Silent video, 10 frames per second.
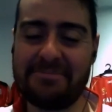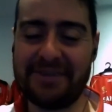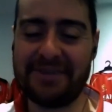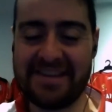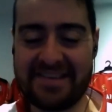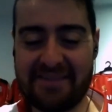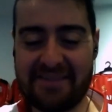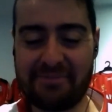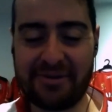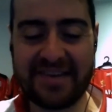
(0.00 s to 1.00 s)
Brilliant
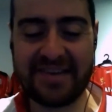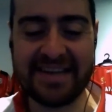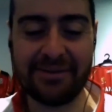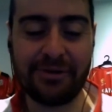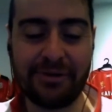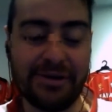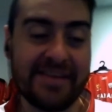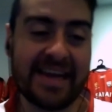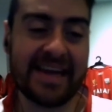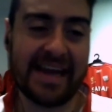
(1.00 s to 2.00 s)
stuff, Brooksy. Look, you
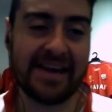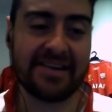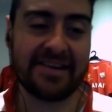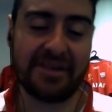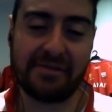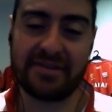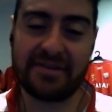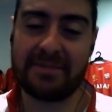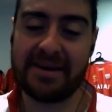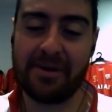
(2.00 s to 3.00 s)
take care of yourself. It's
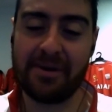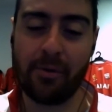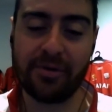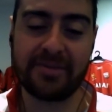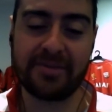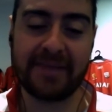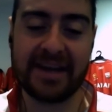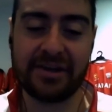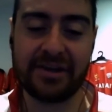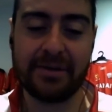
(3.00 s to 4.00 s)
been awesome
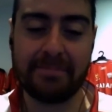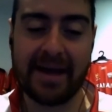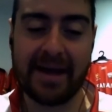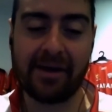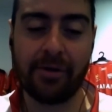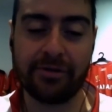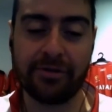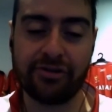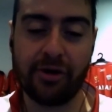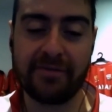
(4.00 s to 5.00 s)
getting you back on the
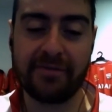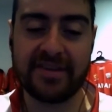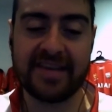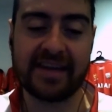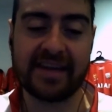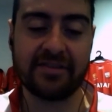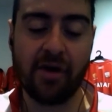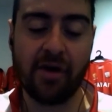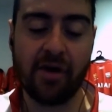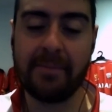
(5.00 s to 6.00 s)
show for the second
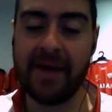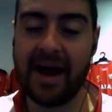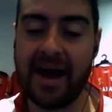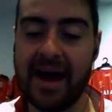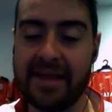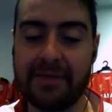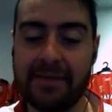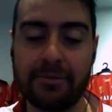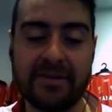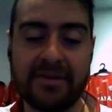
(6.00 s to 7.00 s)
time. Uh, there
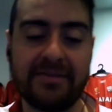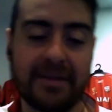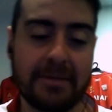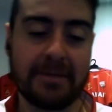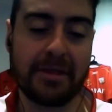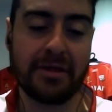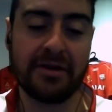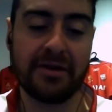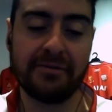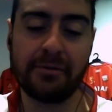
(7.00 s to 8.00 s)
will definitely be a third
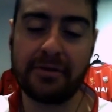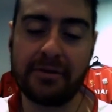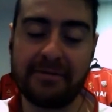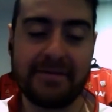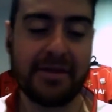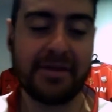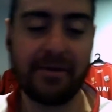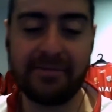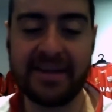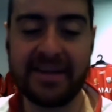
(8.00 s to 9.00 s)
and a fourth and a fifth,
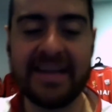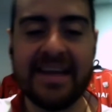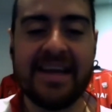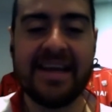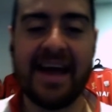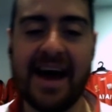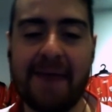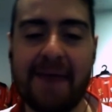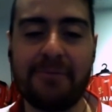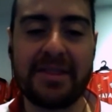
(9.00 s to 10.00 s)
hopefully,
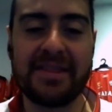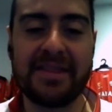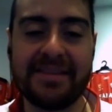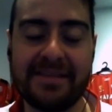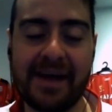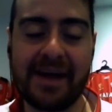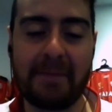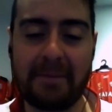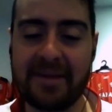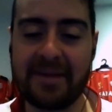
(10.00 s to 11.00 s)
um, within the
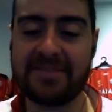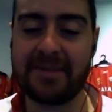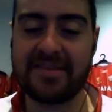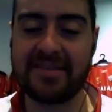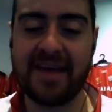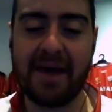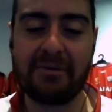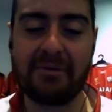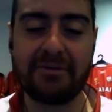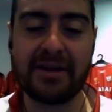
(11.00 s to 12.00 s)
coming months. But uh,
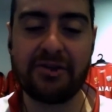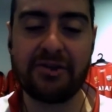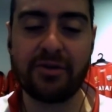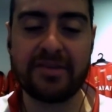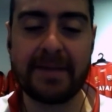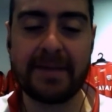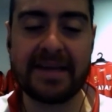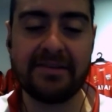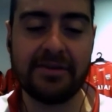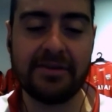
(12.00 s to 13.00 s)
we've really enjoyed
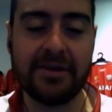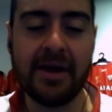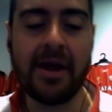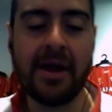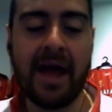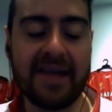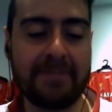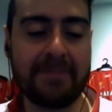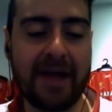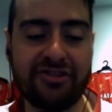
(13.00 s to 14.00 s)
speaking to you. As
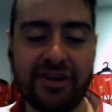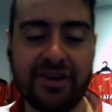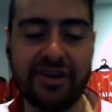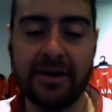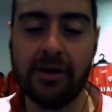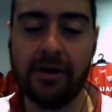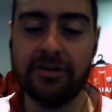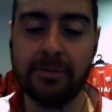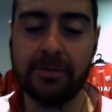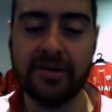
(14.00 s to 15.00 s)
passionate and
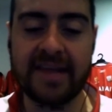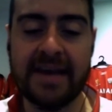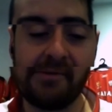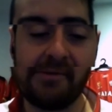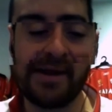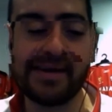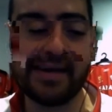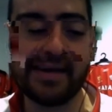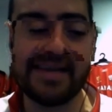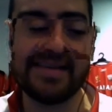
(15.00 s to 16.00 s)
knowledgeable as anyone
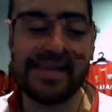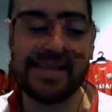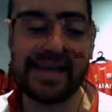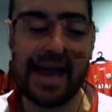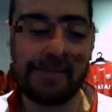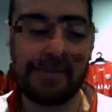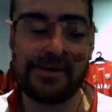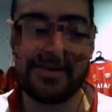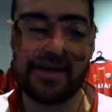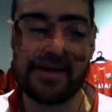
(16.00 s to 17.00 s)
is in the game here
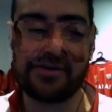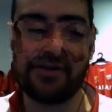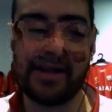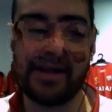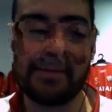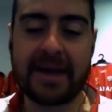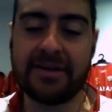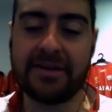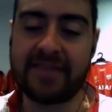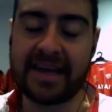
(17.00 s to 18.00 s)
in South Australia, mate.
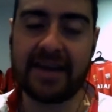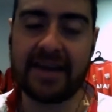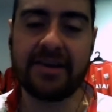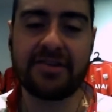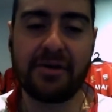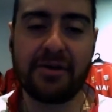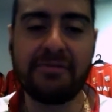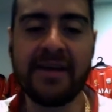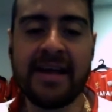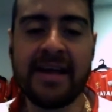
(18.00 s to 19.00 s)
You take care of yourself,
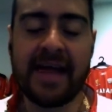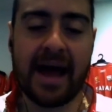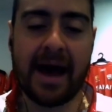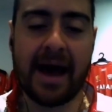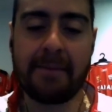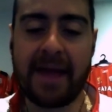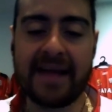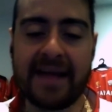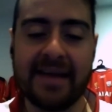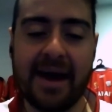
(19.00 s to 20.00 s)
um,
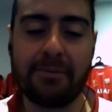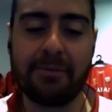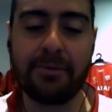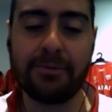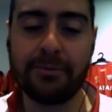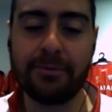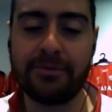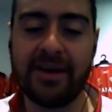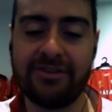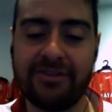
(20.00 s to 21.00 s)
and uh, we'll, we'll
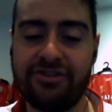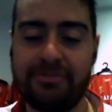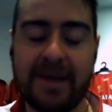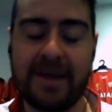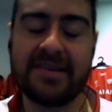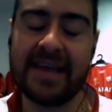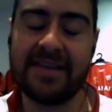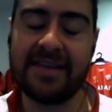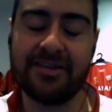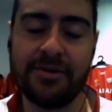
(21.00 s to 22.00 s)
touch base
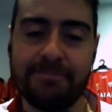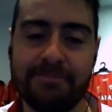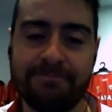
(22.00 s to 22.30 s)
again soon.